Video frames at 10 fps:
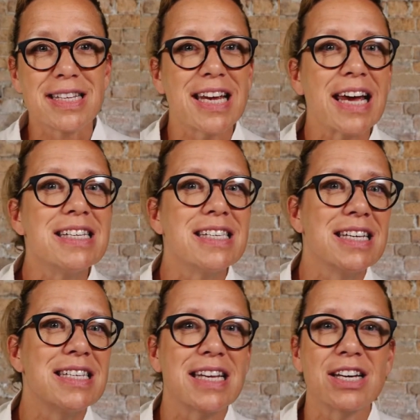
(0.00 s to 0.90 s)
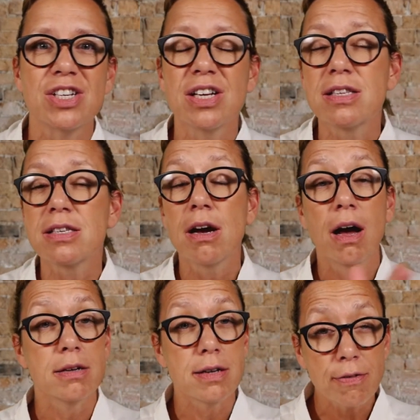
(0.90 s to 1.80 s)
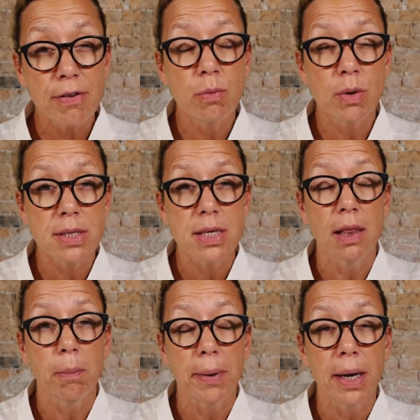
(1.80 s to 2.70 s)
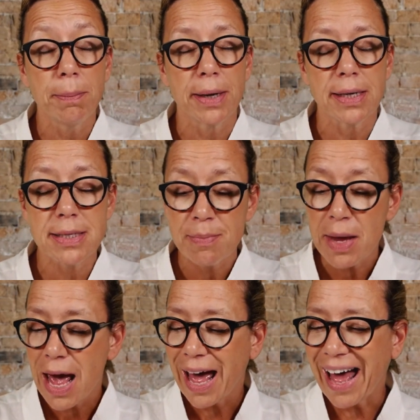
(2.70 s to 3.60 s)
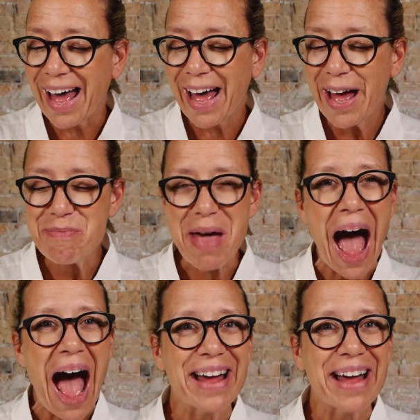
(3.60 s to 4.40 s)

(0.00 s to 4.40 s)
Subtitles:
the tasting sessions, I definitely want to see the puppies, and